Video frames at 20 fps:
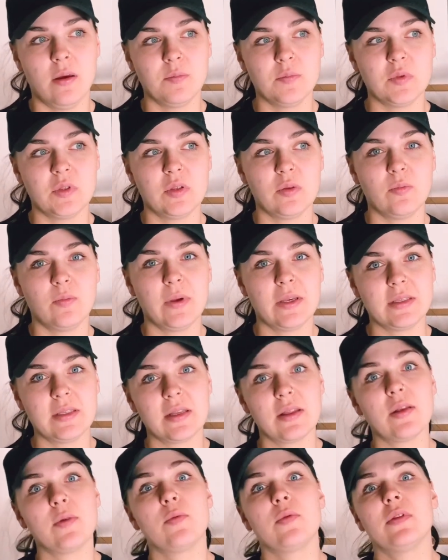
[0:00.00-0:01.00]
So
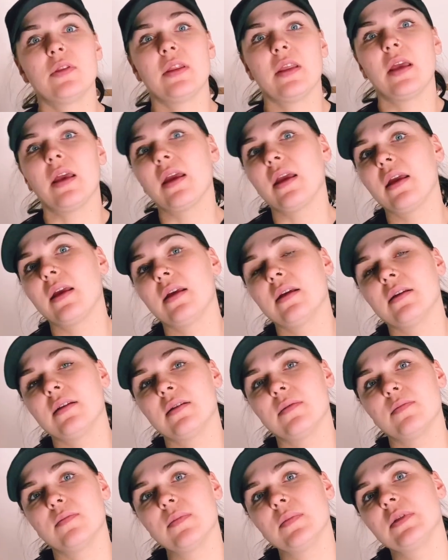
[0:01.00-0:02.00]
basically what they
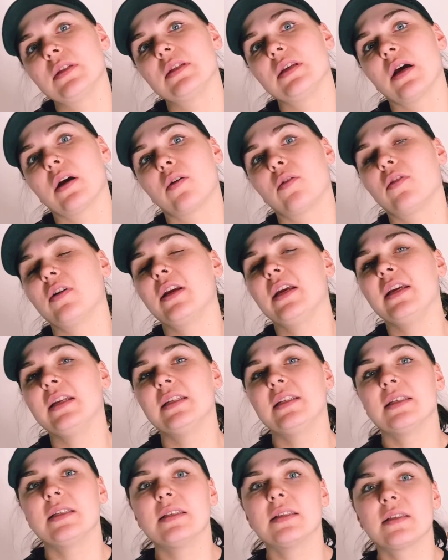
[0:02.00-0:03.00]
suck or eat
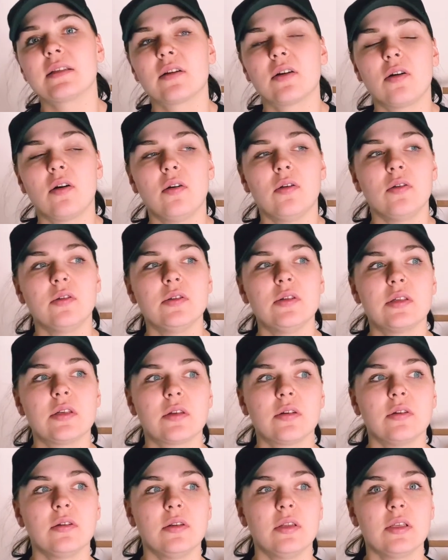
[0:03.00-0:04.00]
is called
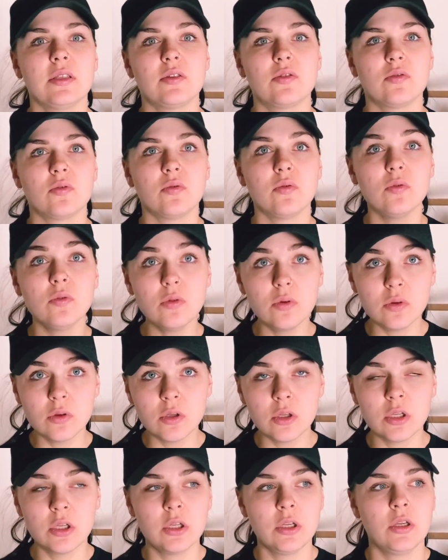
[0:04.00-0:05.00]
cholesterol.
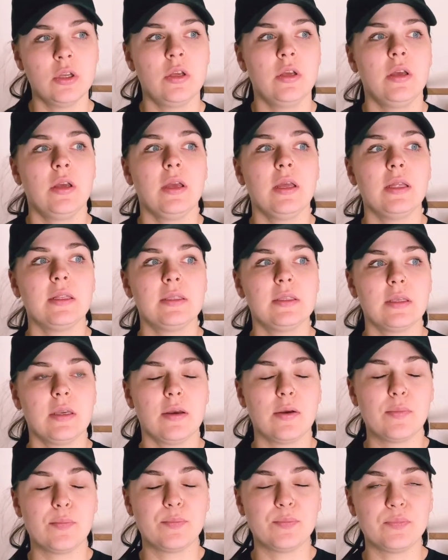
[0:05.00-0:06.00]
It's
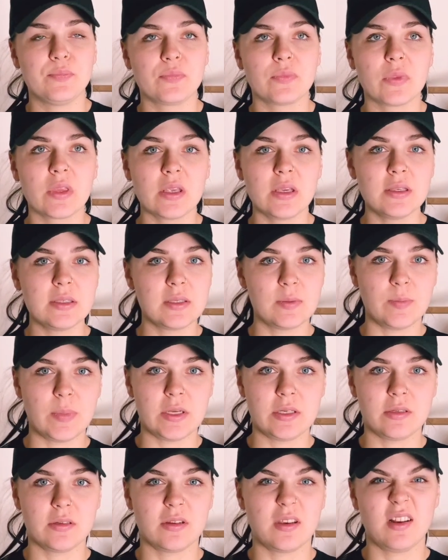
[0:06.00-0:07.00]
a
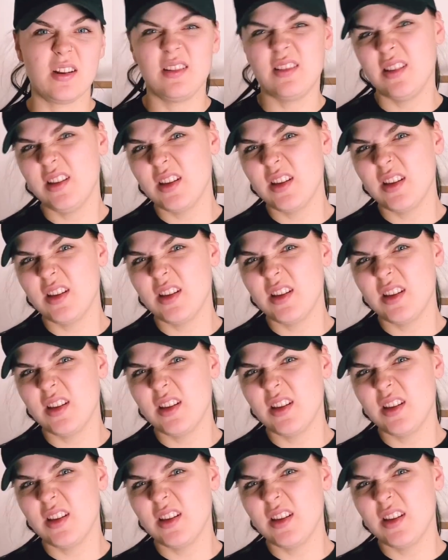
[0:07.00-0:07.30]
special kind of